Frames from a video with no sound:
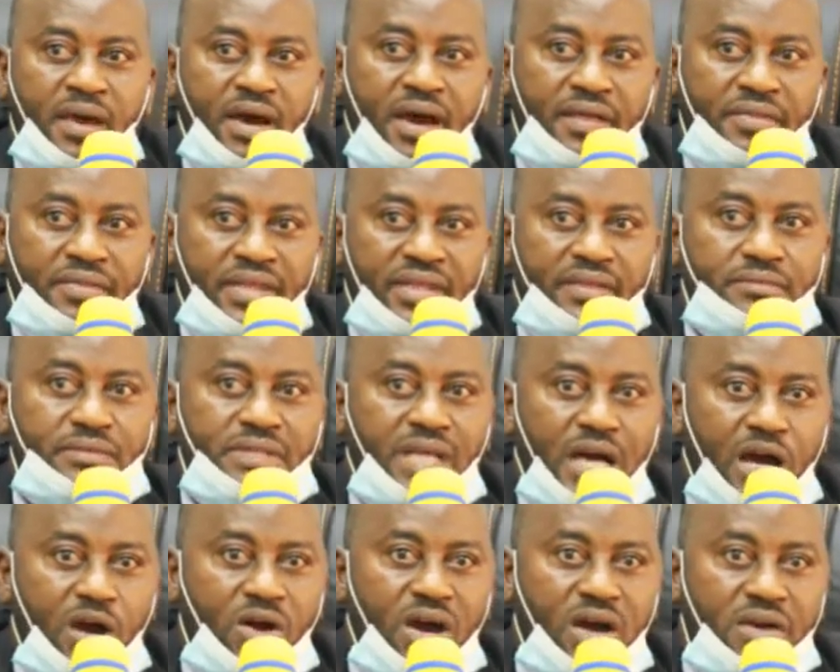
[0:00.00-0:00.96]
And then
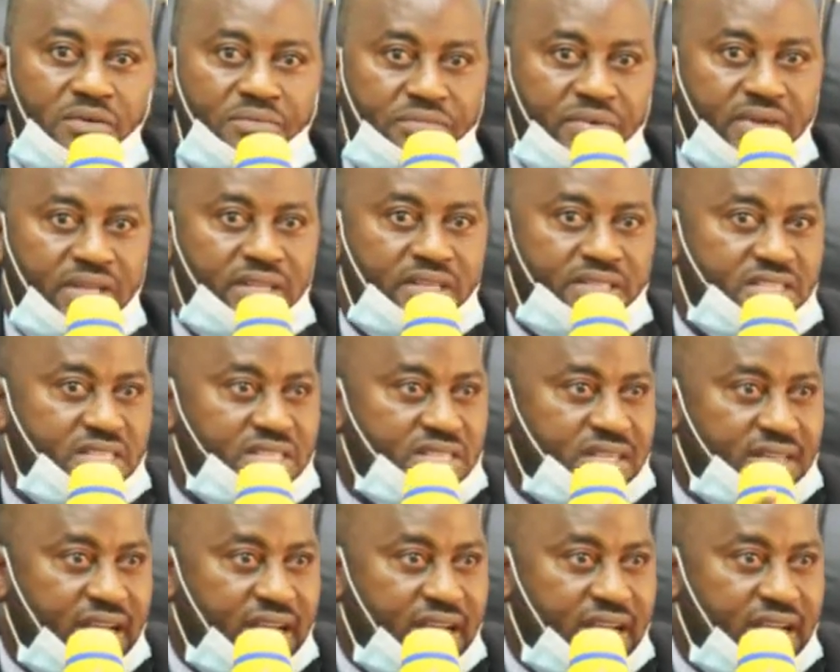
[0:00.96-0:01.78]
now I think it is the